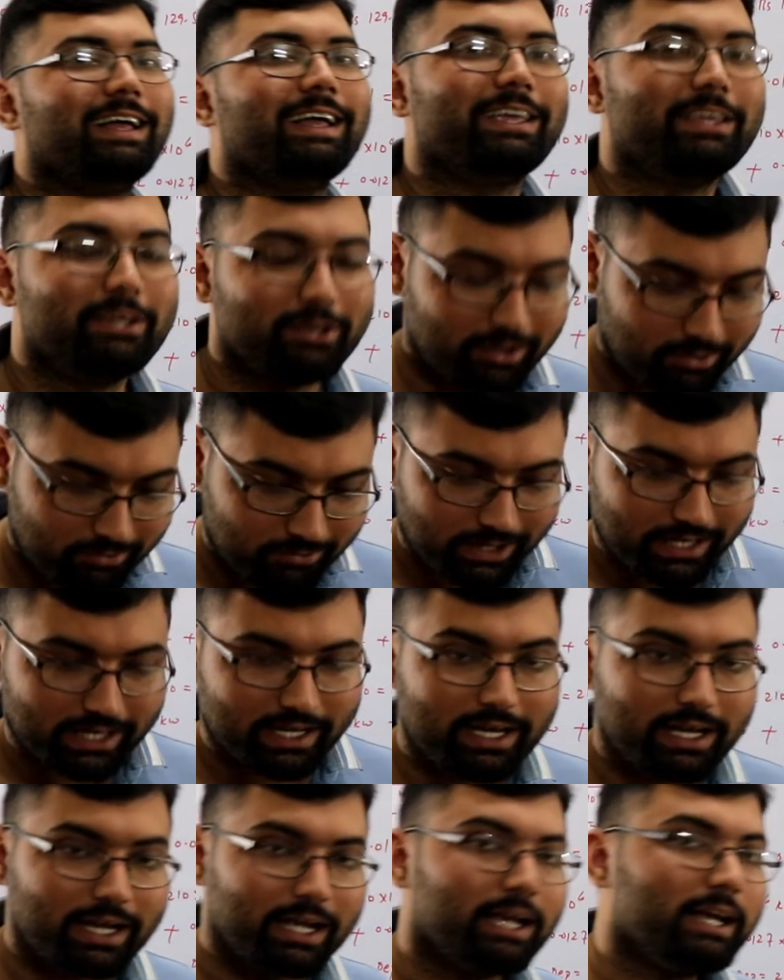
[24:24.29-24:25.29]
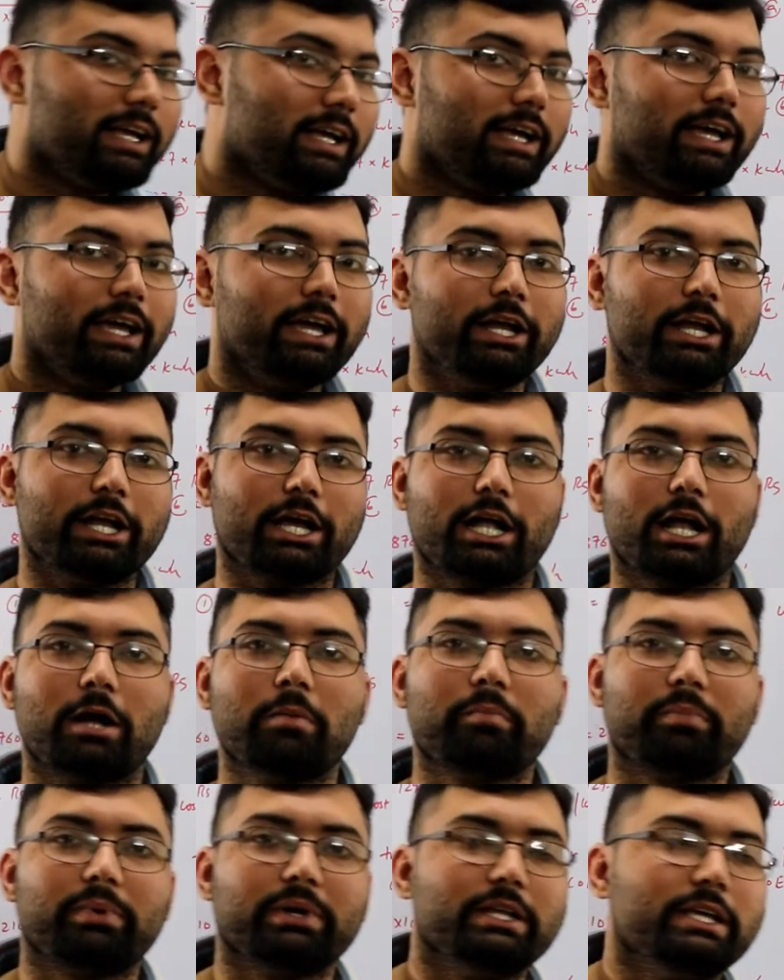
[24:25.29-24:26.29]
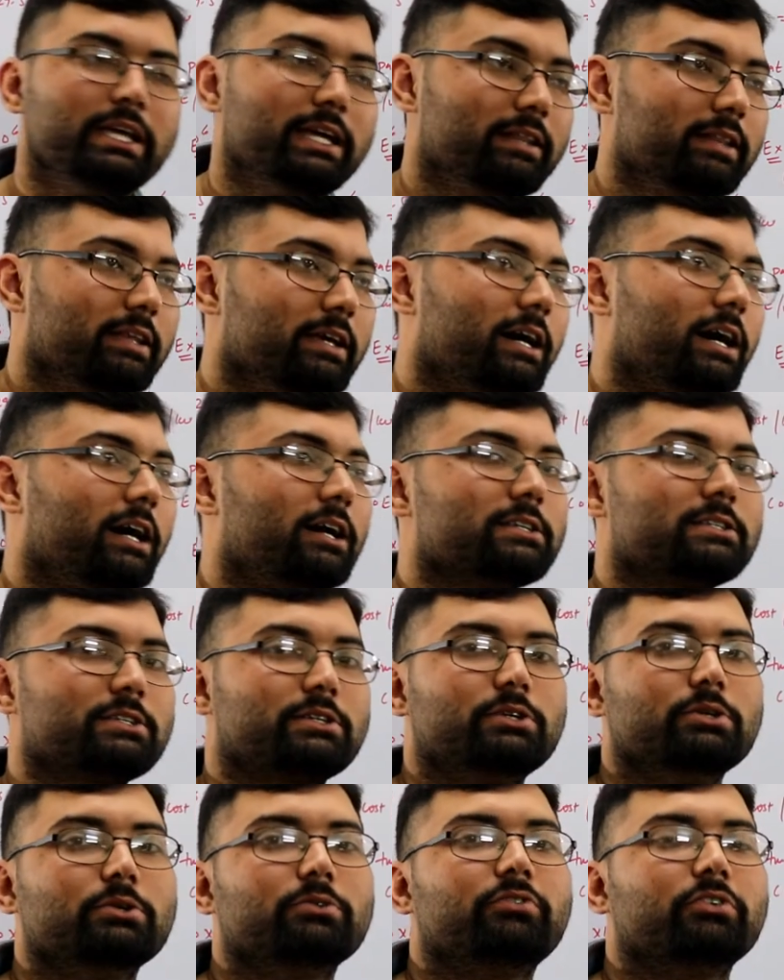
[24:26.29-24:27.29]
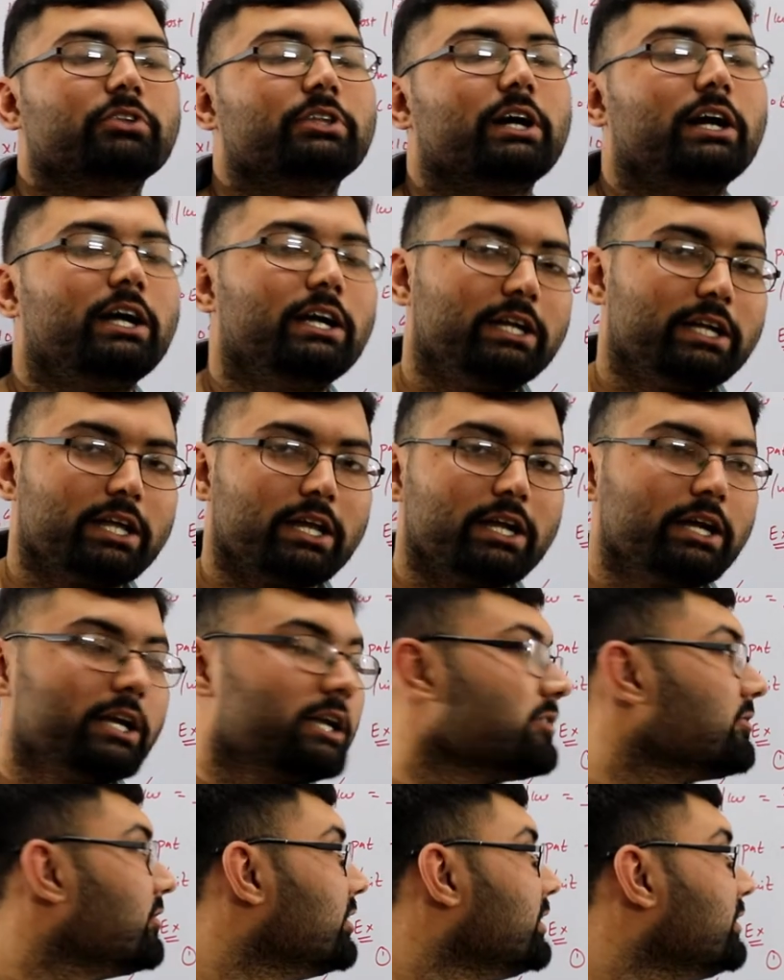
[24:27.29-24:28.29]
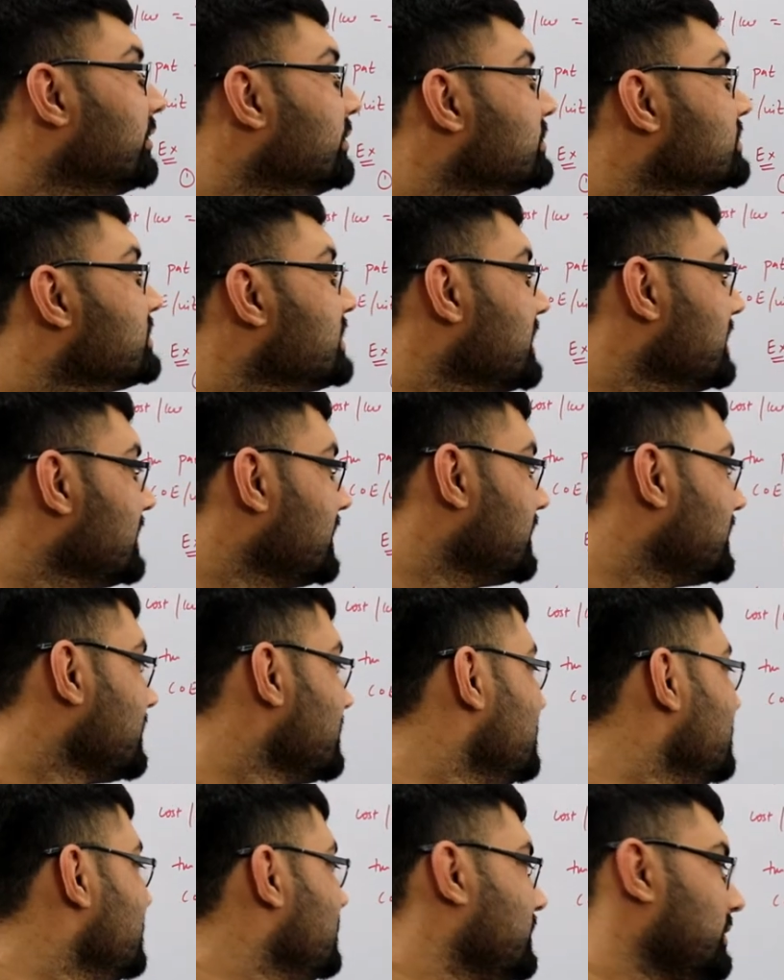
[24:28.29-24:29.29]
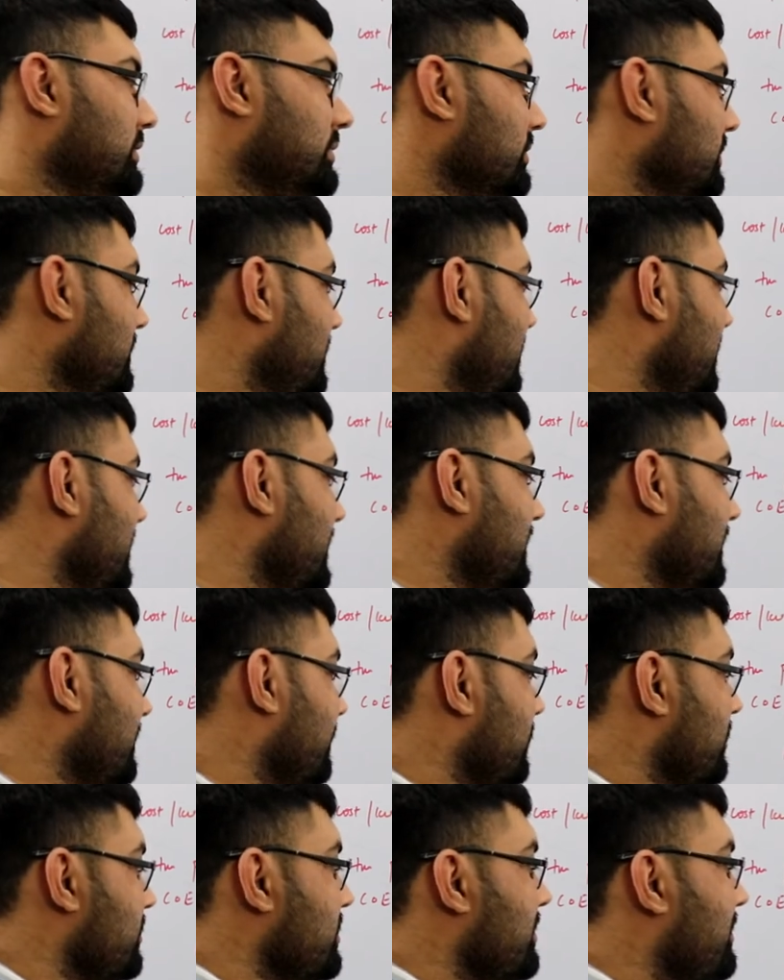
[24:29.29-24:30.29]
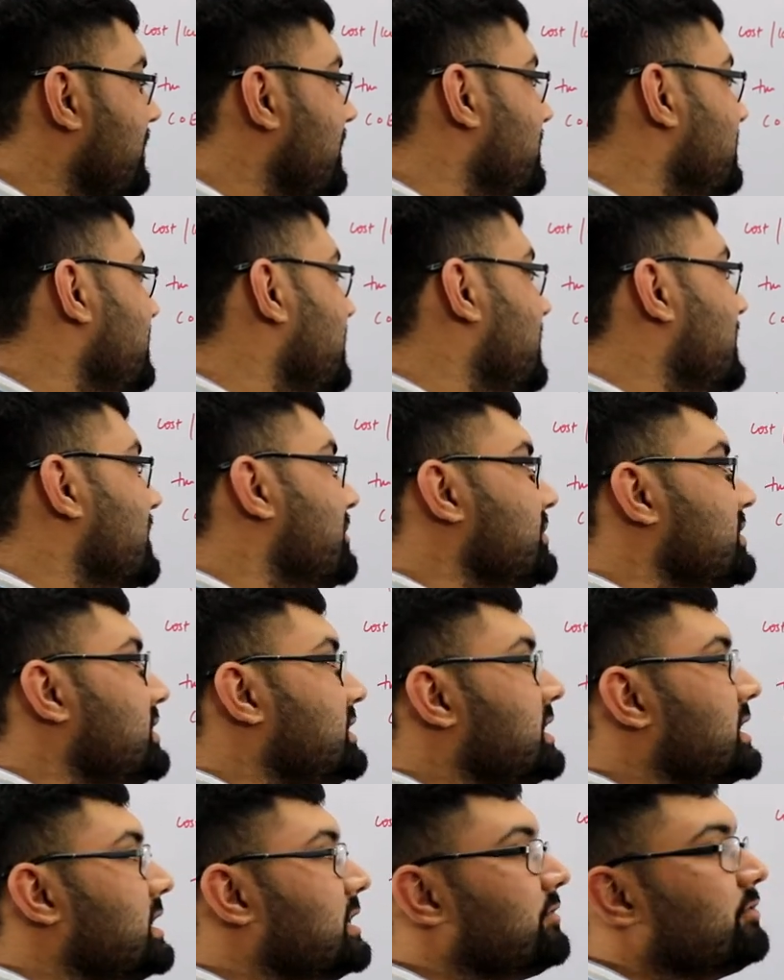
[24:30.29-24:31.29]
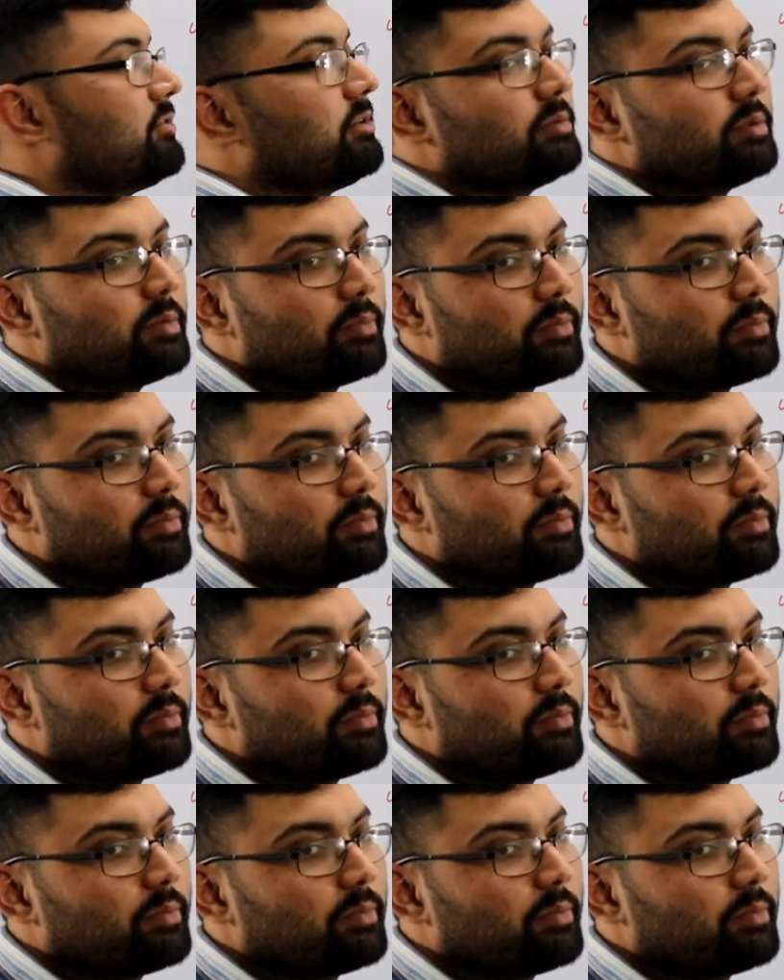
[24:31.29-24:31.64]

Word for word: You're working in a company and they ask you for the alternative and you say that don't take it from the public company, take it from the